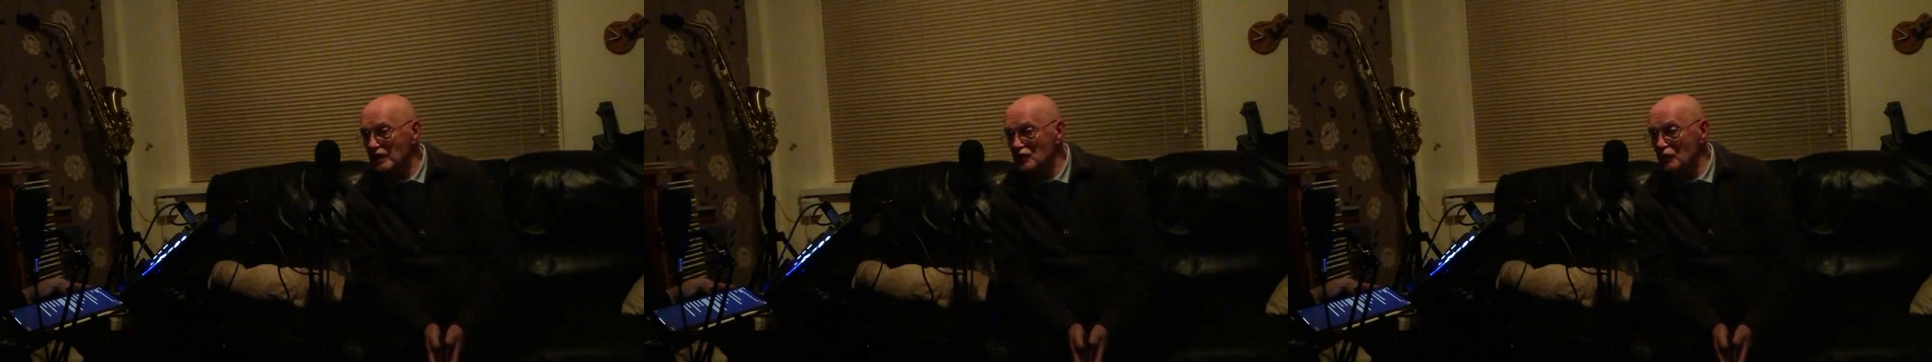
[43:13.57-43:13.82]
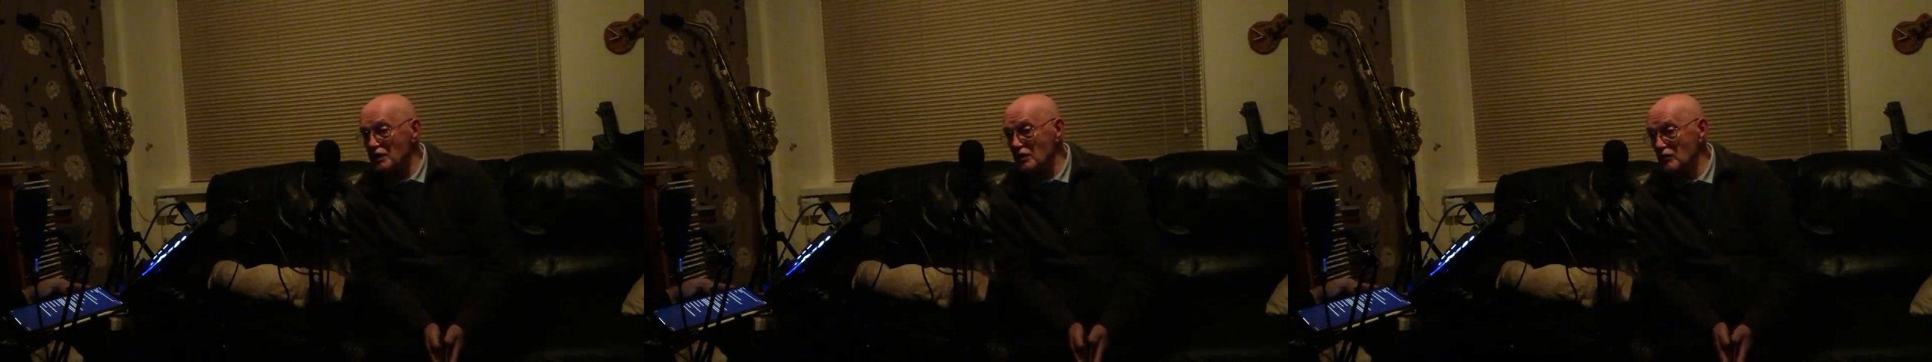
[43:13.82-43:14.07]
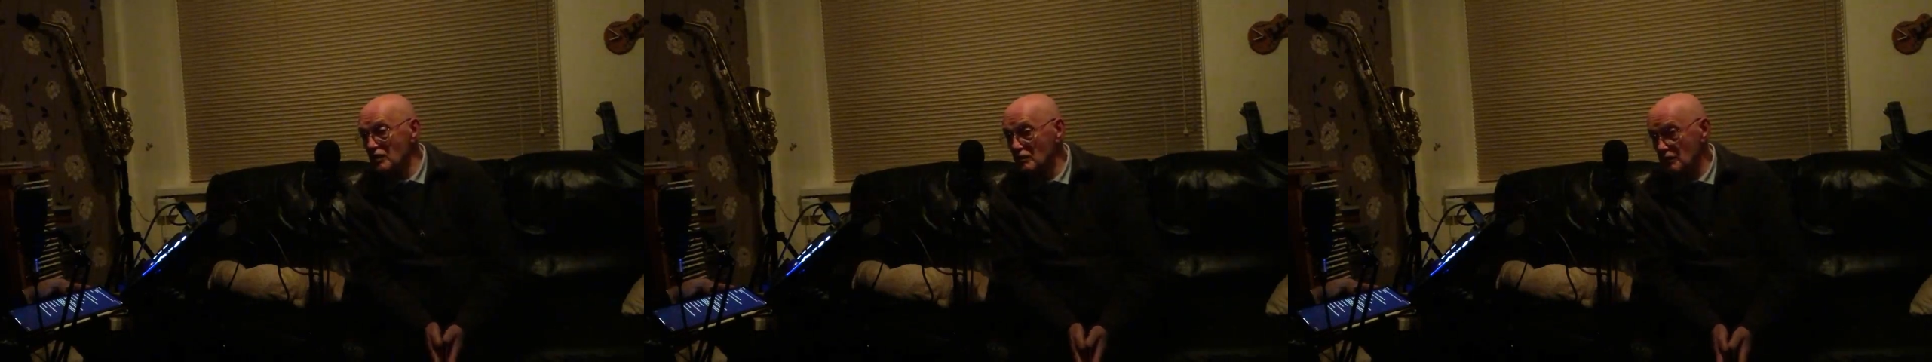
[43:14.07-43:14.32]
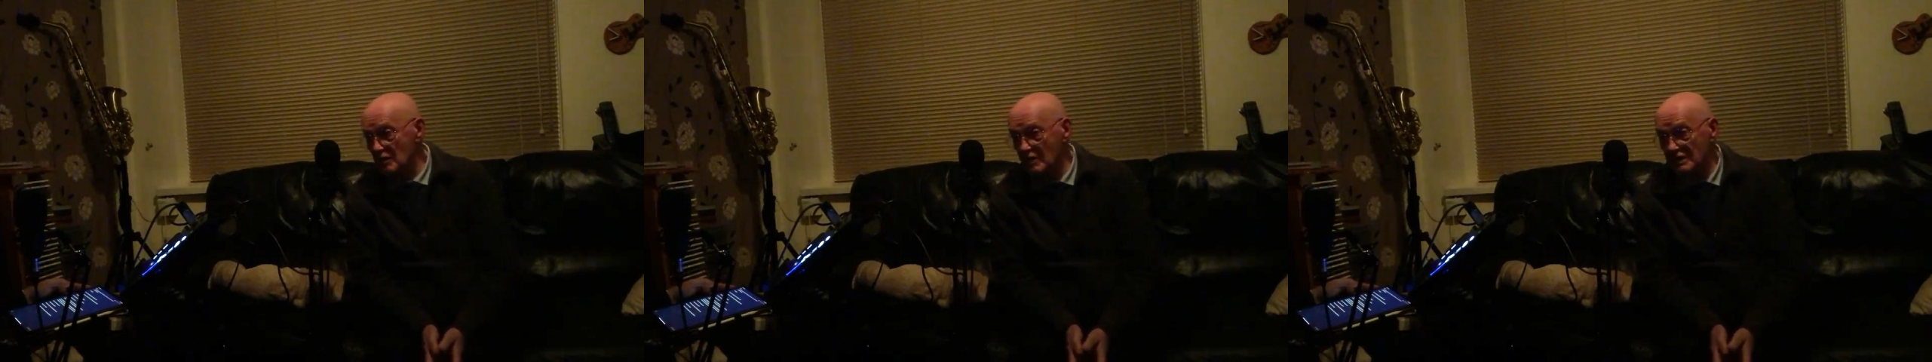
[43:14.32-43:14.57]
so
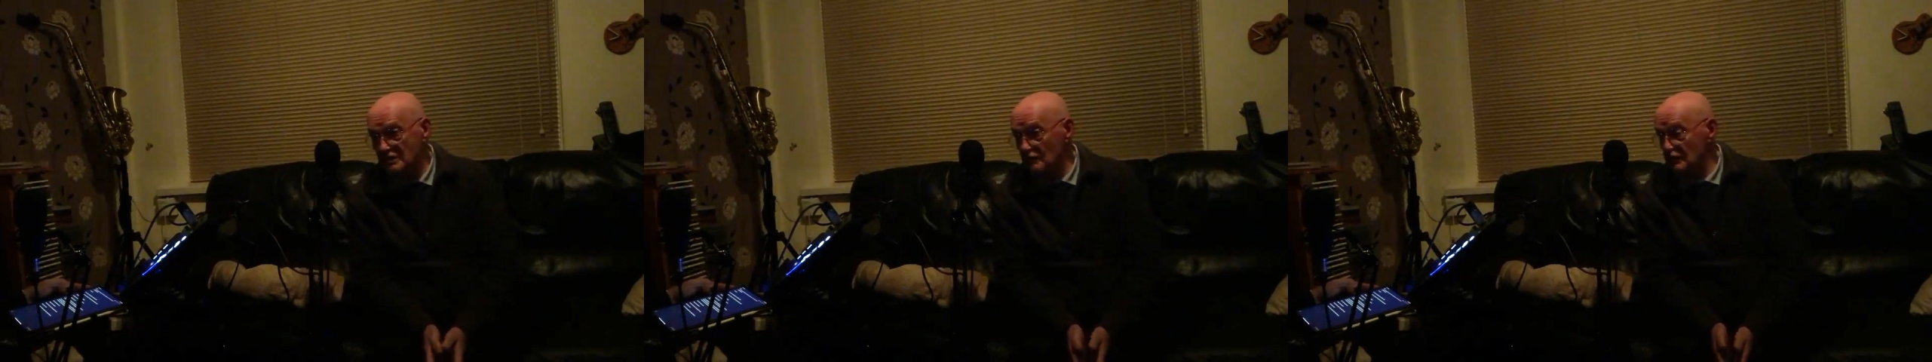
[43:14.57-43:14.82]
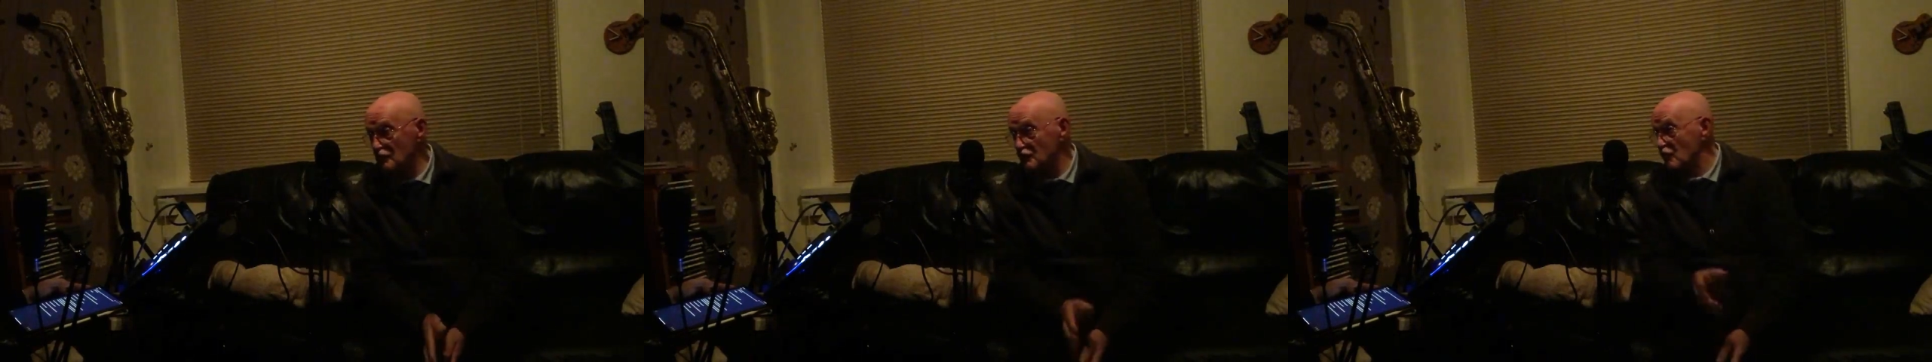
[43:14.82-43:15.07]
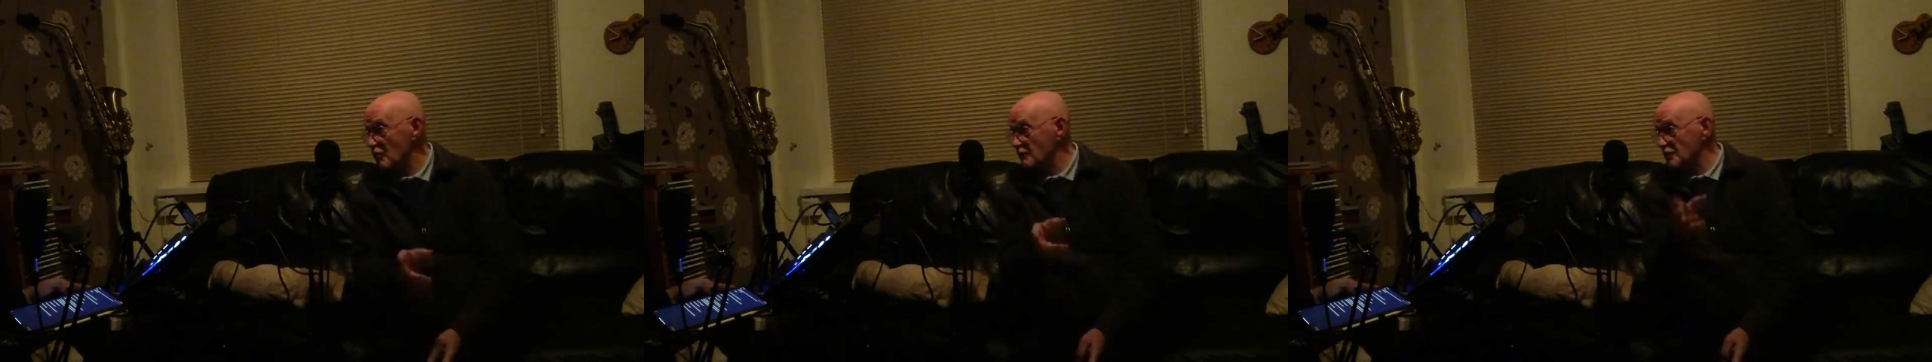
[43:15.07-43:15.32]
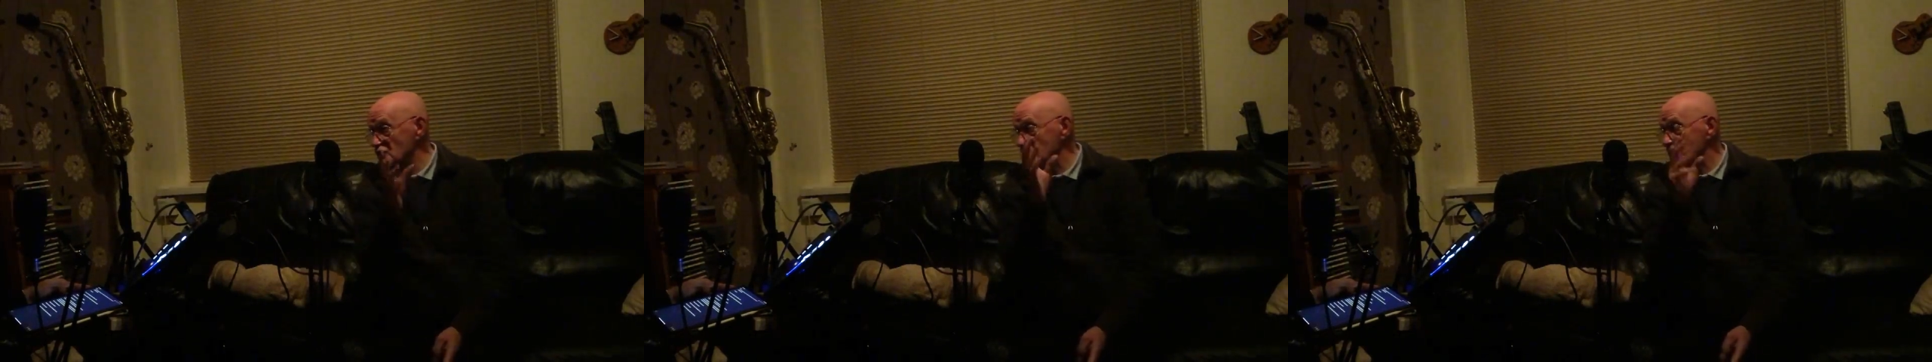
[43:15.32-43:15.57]
we met, we used to go in
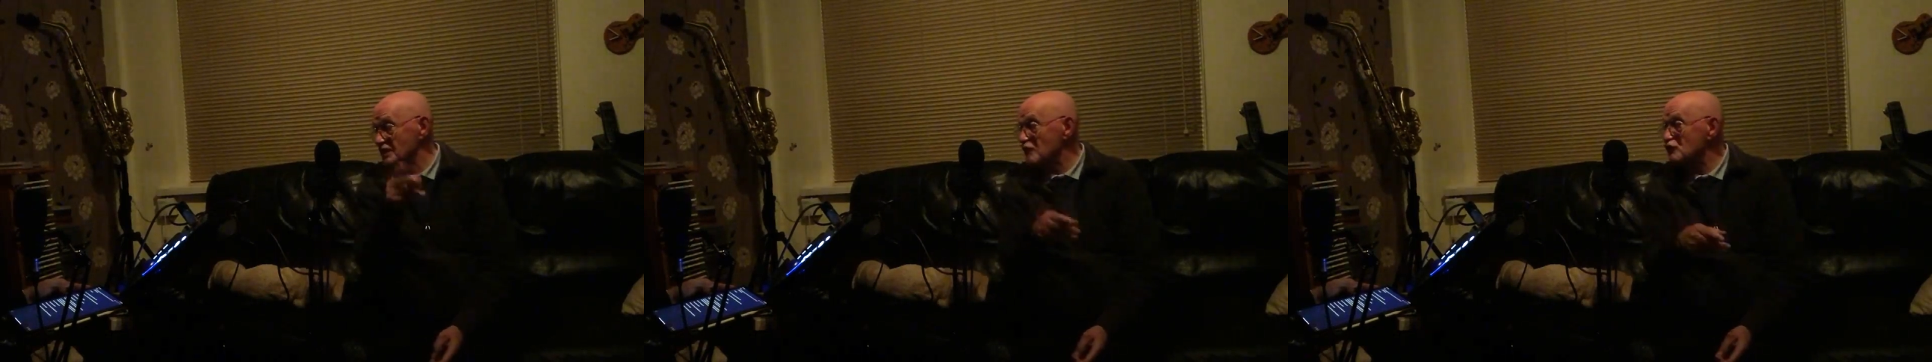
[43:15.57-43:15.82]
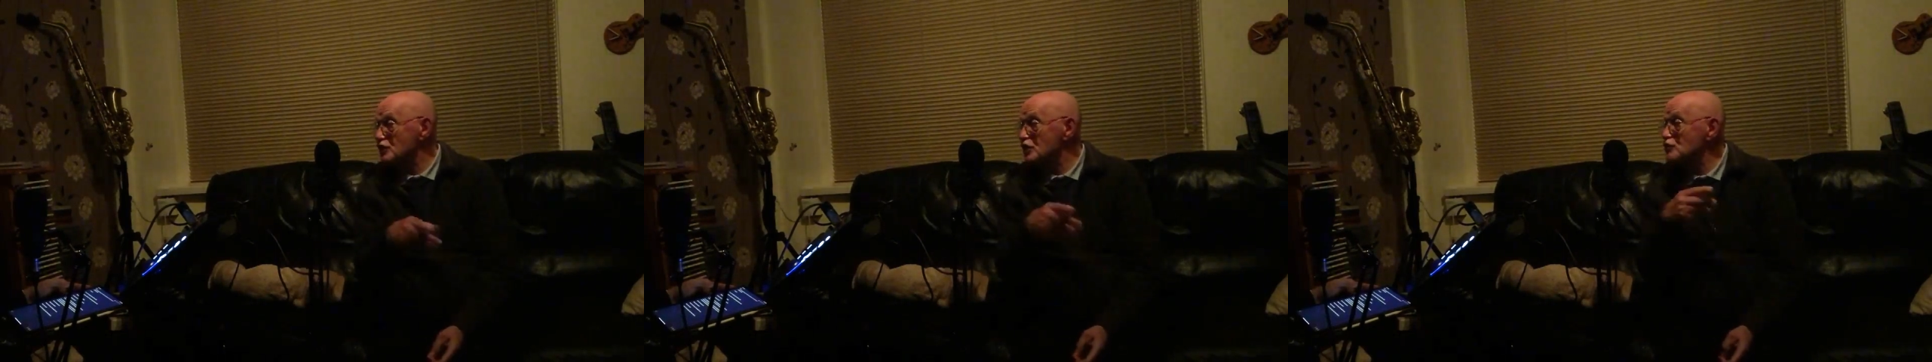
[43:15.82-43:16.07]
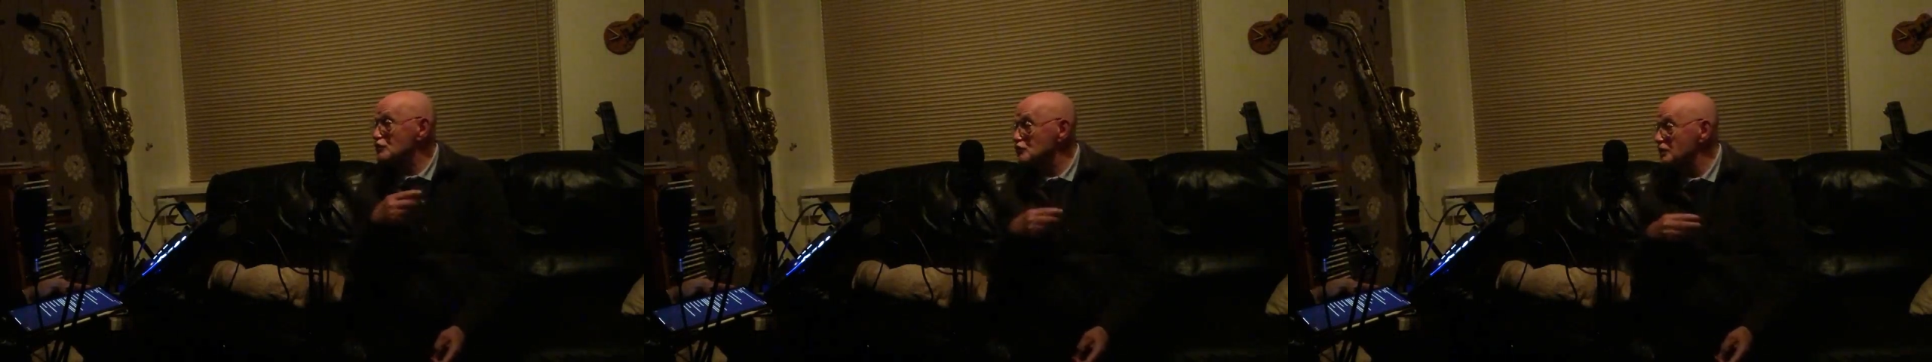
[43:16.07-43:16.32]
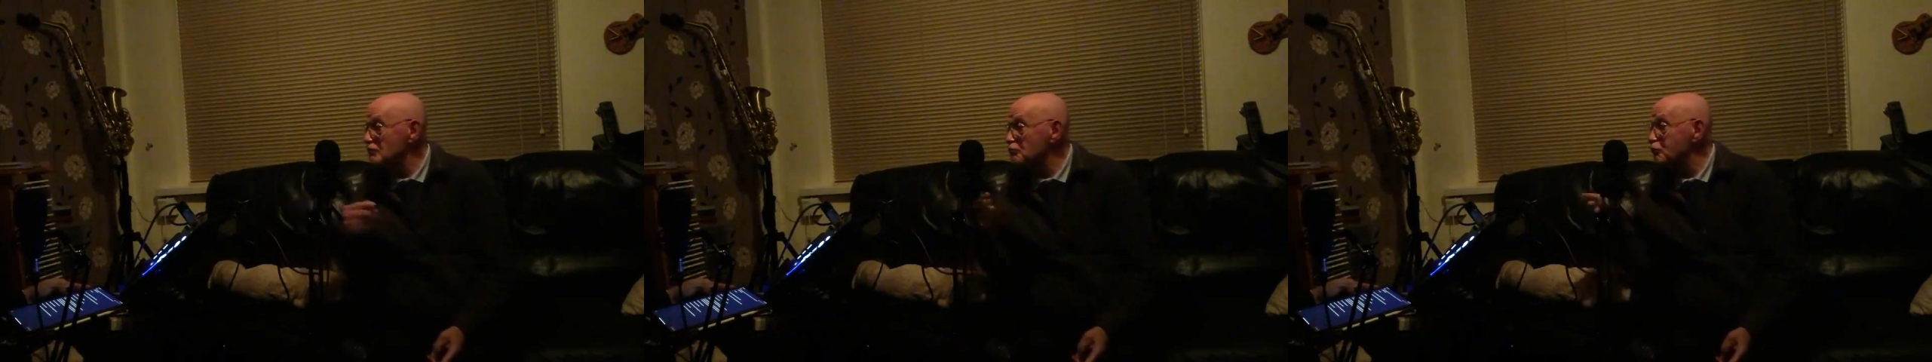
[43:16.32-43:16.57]
for a drink, and he used to
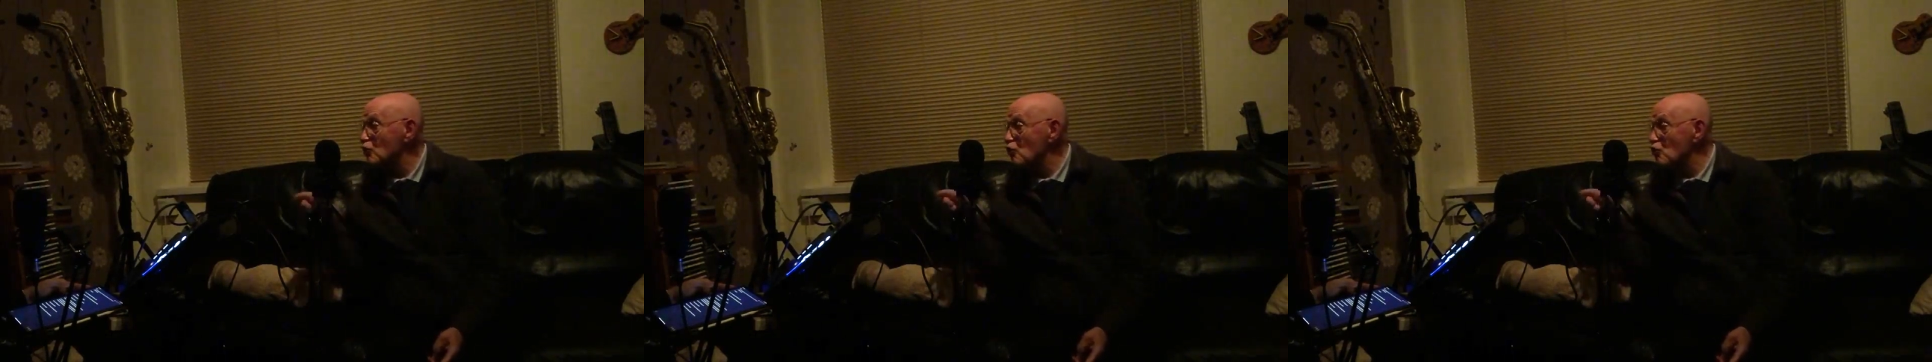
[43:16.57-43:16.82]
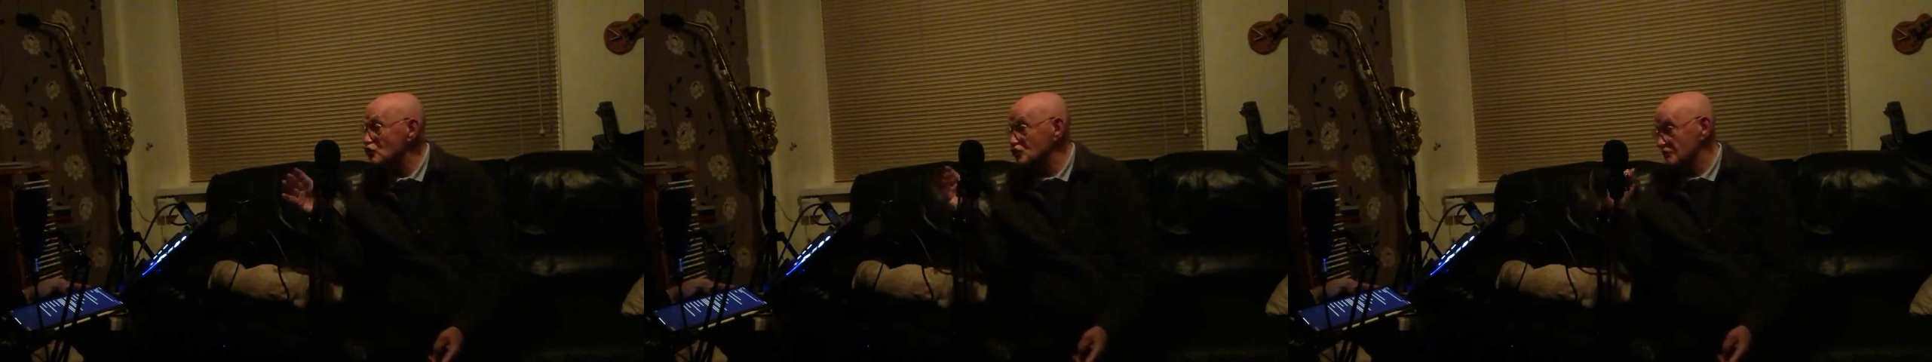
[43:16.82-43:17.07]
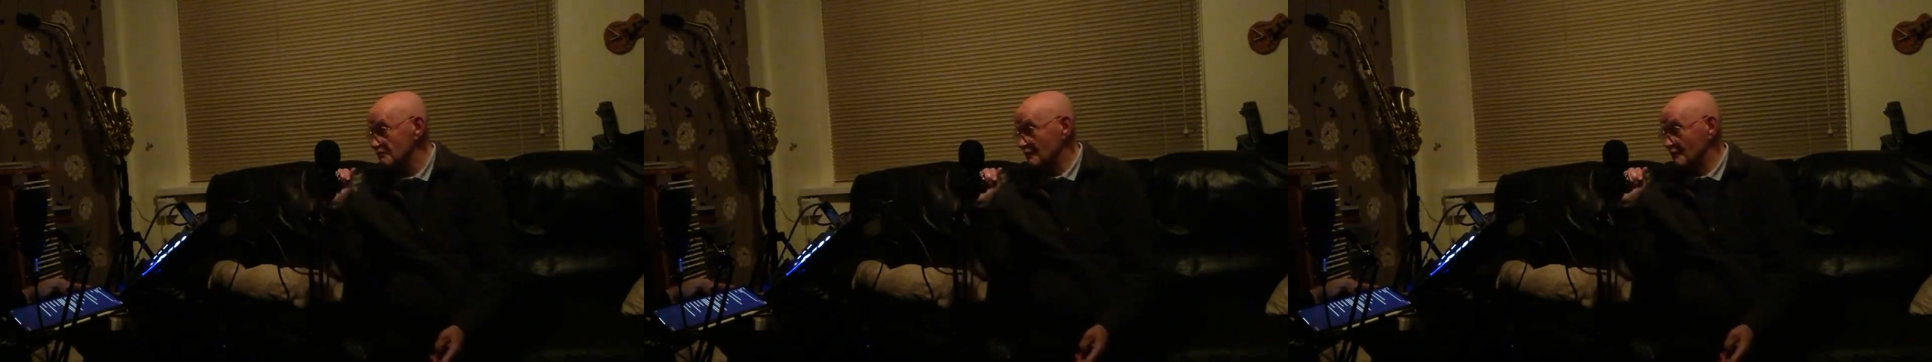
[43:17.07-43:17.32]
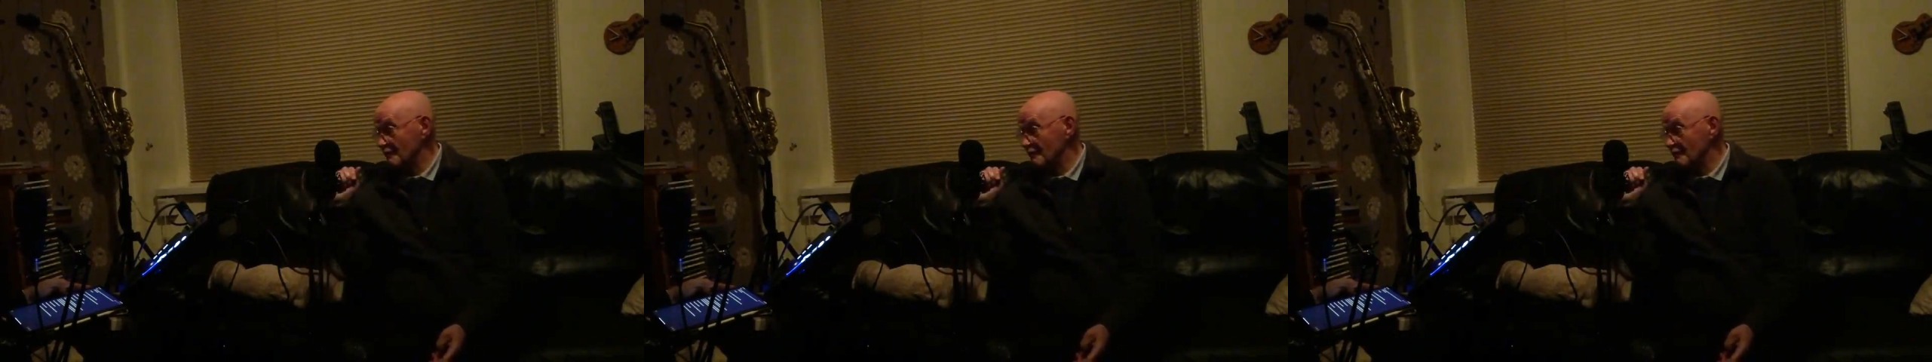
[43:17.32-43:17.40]
drink port.